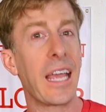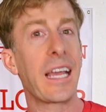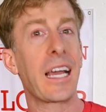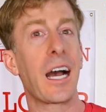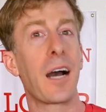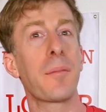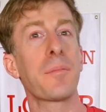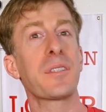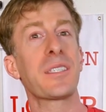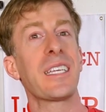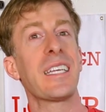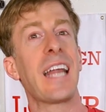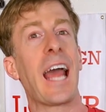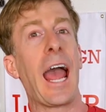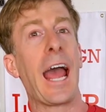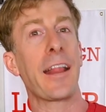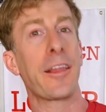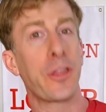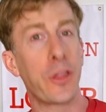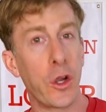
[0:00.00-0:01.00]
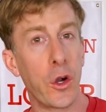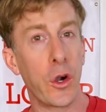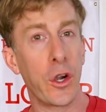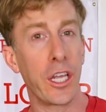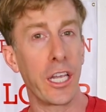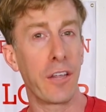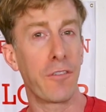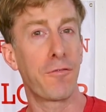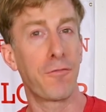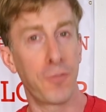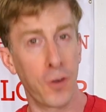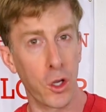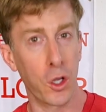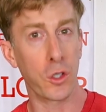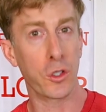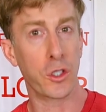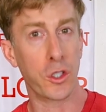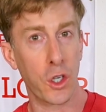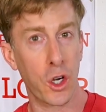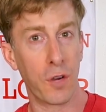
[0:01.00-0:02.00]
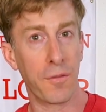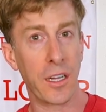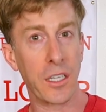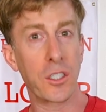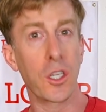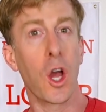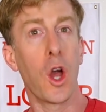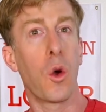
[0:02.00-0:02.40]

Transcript: comes in at 30 full servings,